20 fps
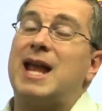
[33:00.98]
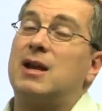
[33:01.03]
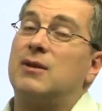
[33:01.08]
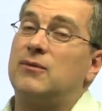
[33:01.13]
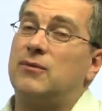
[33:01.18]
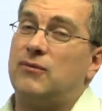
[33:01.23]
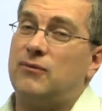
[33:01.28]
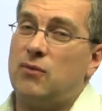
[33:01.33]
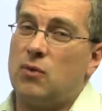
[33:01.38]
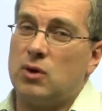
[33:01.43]
and
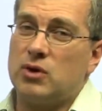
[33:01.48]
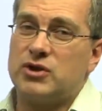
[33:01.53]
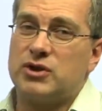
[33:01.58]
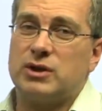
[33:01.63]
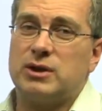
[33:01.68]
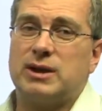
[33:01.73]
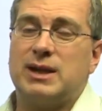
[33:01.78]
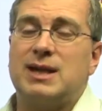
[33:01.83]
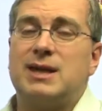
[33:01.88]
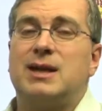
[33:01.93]

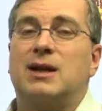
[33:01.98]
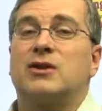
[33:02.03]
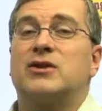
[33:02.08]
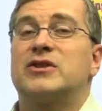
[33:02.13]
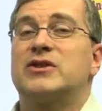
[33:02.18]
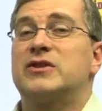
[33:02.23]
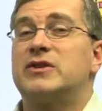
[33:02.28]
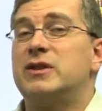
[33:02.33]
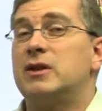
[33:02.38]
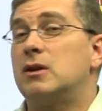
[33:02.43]
unfortunately, there
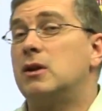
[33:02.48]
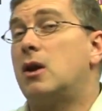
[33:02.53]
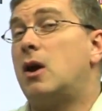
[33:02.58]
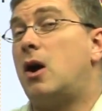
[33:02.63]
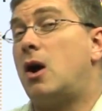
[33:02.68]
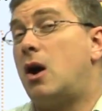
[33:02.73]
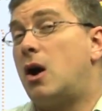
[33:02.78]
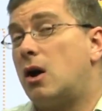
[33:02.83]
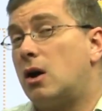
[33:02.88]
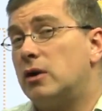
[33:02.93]

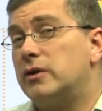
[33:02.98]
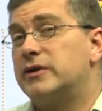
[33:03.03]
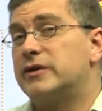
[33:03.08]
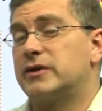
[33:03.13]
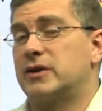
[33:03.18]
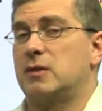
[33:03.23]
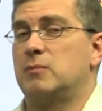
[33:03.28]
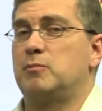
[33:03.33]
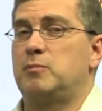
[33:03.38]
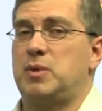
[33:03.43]
still are
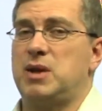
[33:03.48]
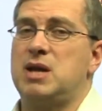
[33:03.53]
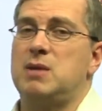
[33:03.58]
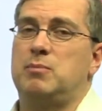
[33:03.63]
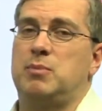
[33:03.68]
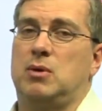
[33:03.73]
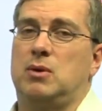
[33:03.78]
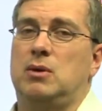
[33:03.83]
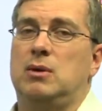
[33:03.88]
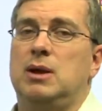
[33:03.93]
some
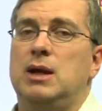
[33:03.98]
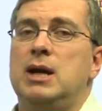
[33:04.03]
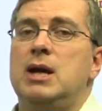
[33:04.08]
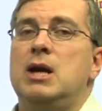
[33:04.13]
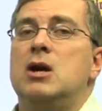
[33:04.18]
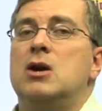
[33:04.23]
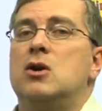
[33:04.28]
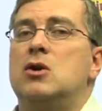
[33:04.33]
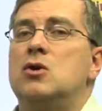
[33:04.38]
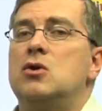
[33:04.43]
people
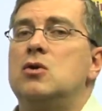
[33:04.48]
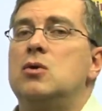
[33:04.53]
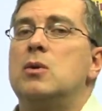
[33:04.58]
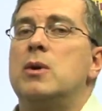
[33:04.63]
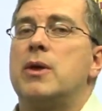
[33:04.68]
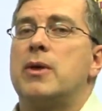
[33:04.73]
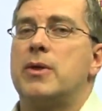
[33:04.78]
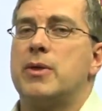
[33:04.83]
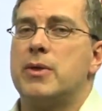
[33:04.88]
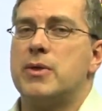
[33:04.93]

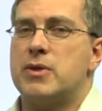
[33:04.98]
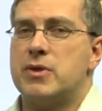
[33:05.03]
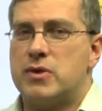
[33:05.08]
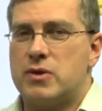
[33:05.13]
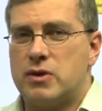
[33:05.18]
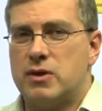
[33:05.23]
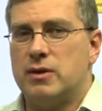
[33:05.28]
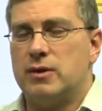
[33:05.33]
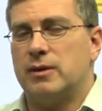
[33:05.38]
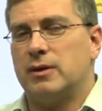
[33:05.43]
who
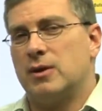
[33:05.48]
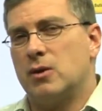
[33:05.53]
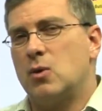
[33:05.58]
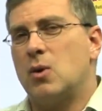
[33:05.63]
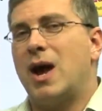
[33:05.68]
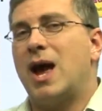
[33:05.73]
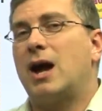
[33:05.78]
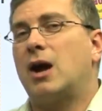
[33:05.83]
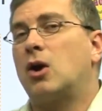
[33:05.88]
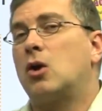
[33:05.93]

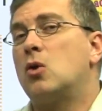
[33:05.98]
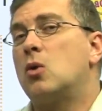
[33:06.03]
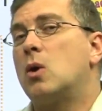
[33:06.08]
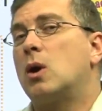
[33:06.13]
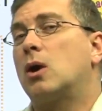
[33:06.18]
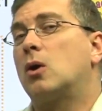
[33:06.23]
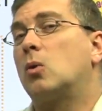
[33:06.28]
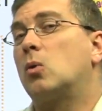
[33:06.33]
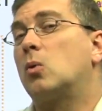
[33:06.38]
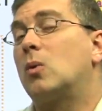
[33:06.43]

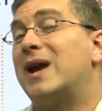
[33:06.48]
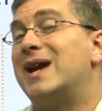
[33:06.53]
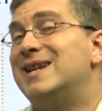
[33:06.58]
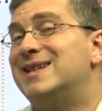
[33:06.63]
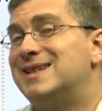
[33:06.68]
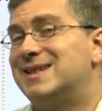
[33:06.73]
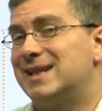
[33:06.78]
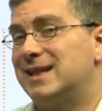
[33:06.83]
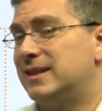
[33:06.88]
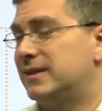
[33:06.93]
are
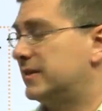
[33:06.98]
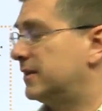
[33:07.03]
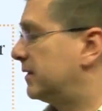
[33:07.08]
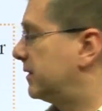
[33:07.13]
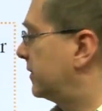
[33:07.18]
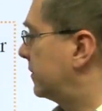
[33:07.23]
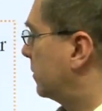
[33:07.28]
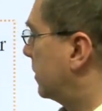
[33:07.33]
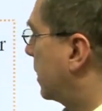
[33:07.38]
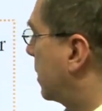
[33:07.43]

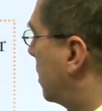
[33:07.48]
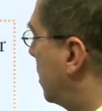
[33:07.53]
racists. We